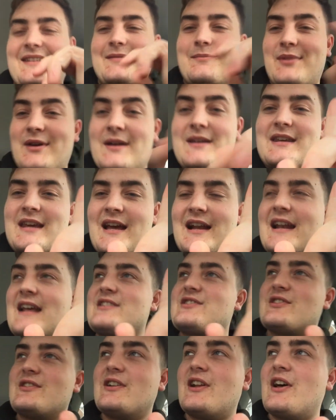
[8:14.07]
But yeah,
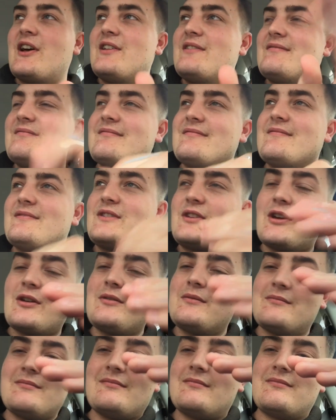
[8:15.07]
lesson learned.
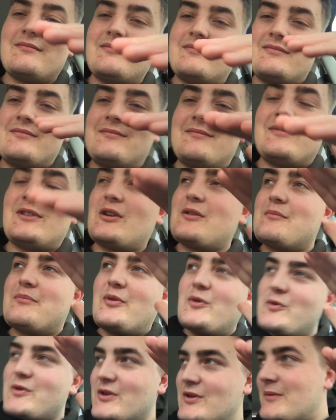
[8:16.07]
Don't
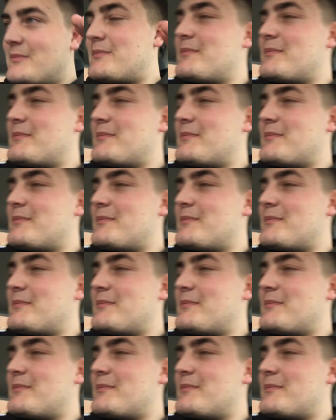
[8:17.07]
pull your